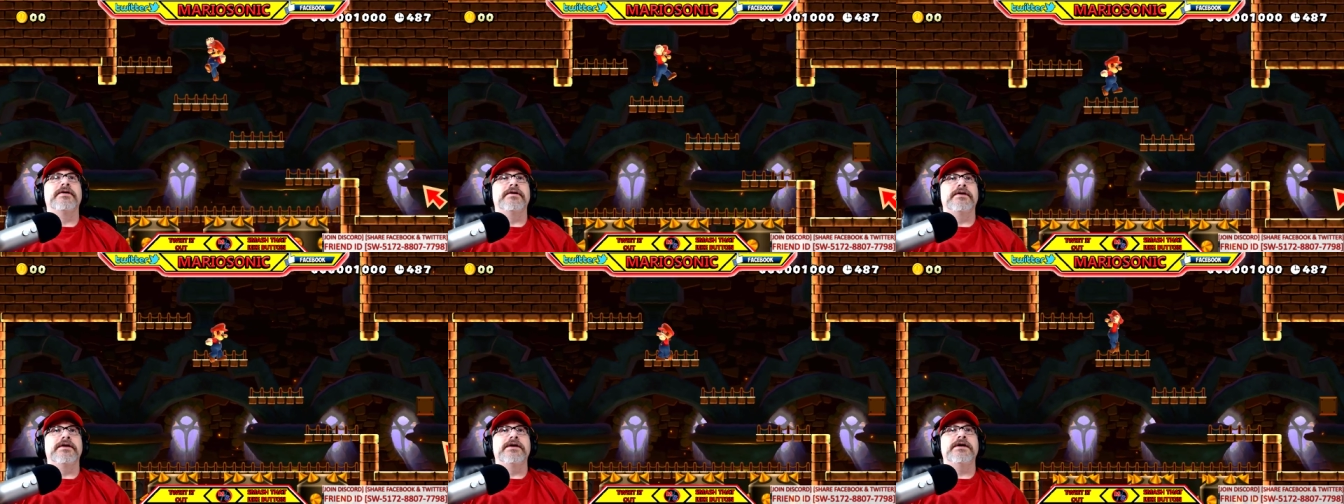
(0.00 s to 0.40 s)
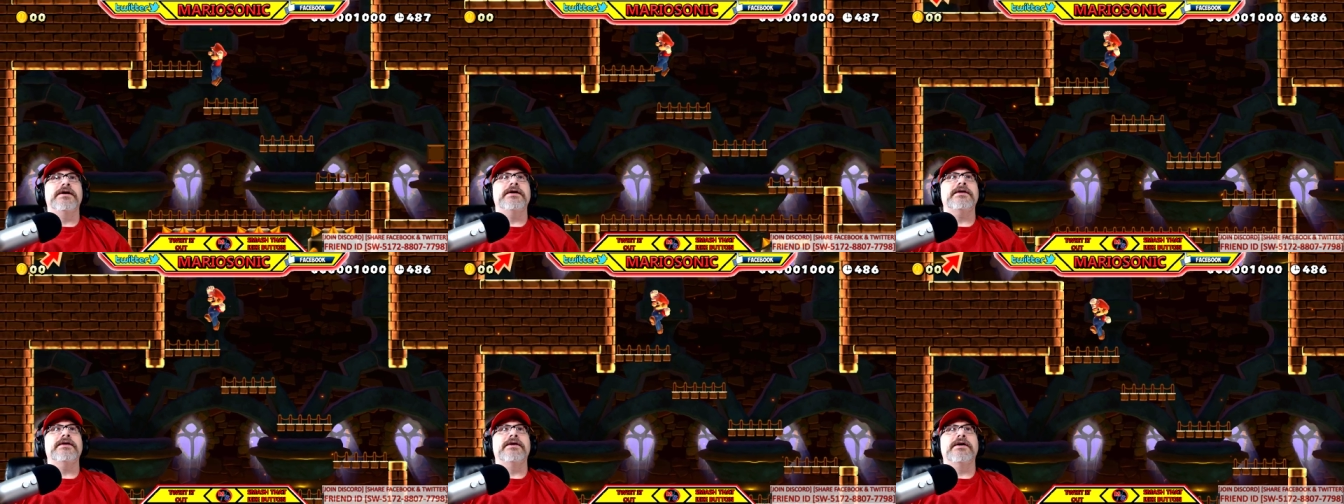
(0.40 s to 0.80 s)

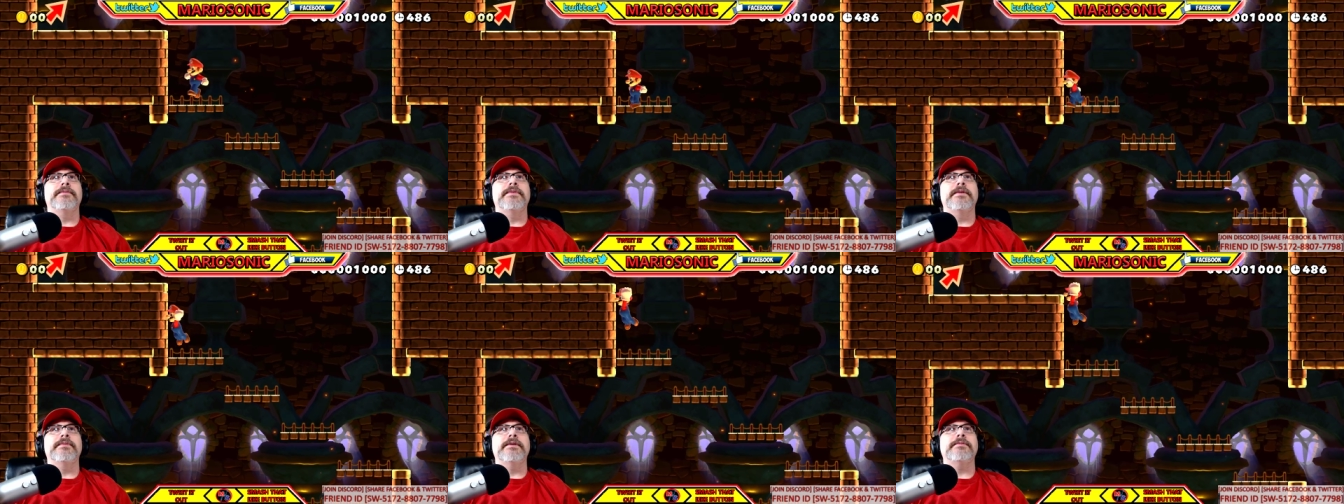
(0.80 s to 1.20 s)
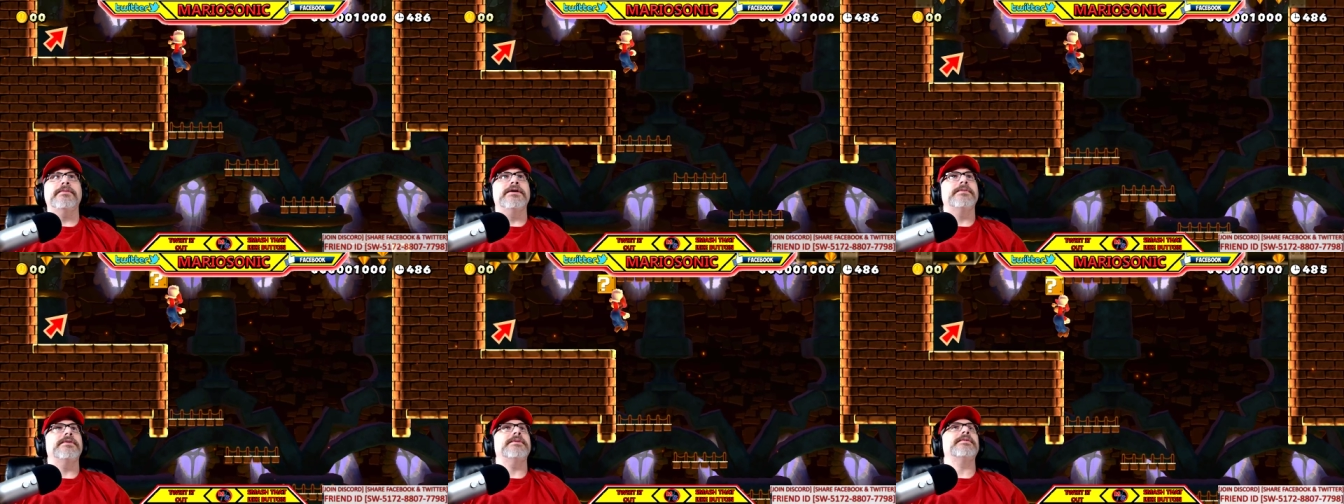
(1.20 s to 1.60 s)
Alright. Up, up, up,
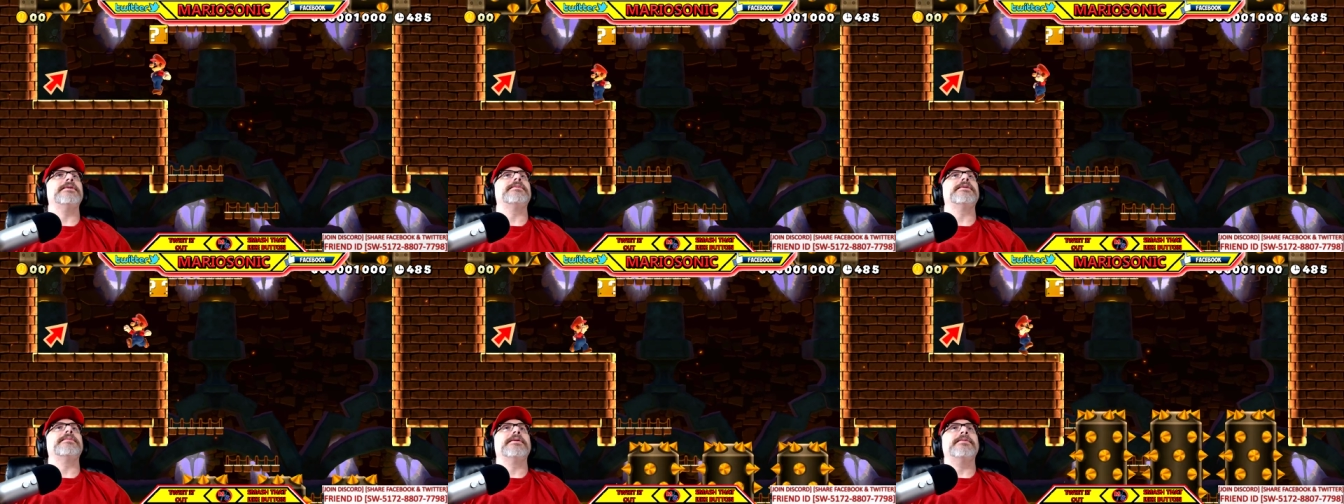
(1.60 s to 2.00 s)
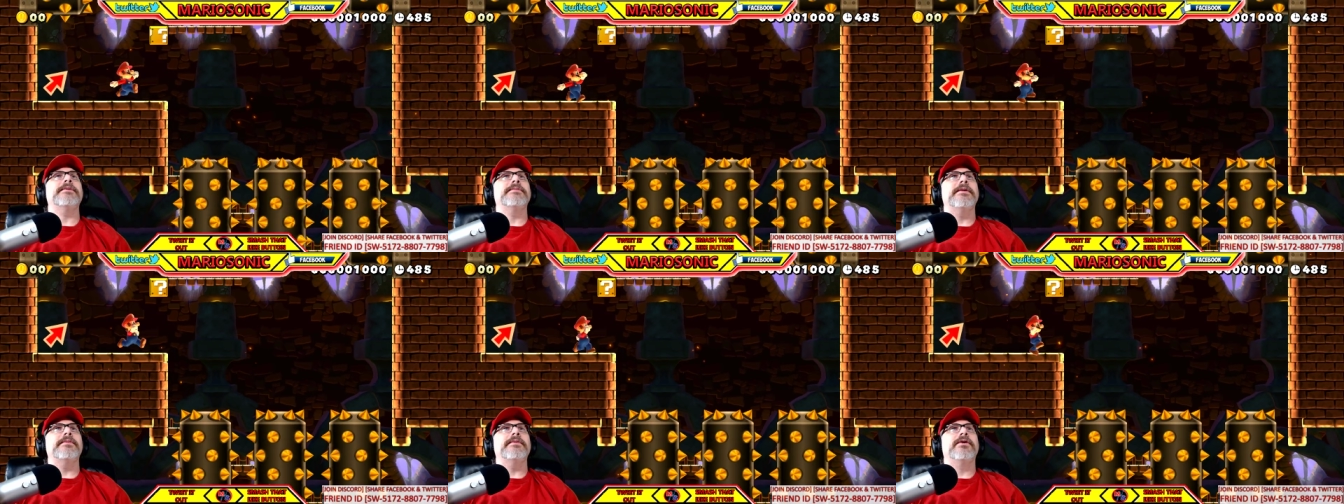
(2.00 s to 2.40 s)
up, up, up,
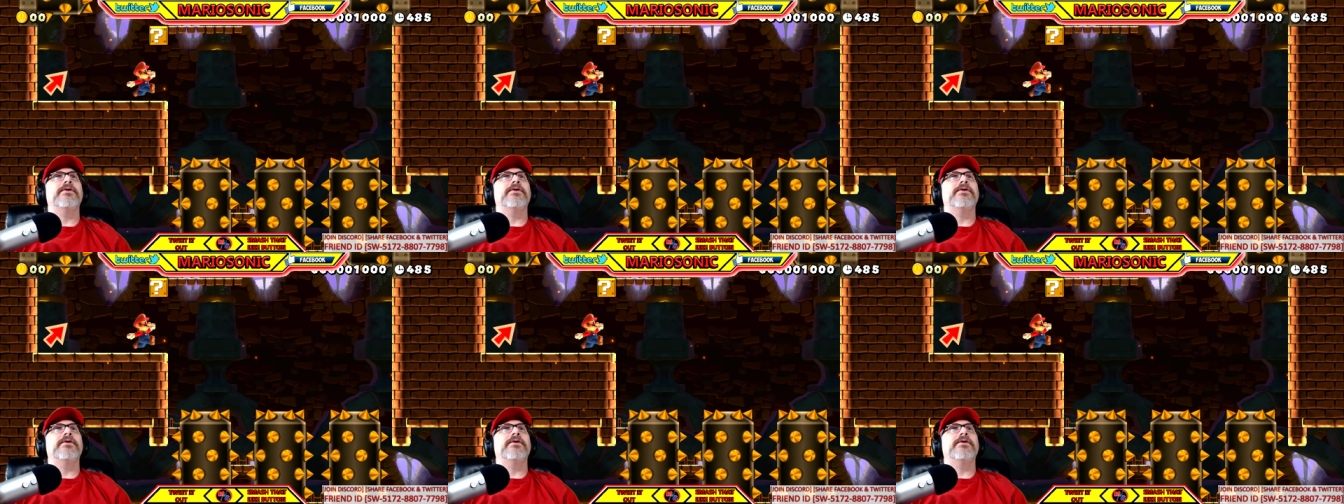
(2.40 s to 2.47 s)
up, up.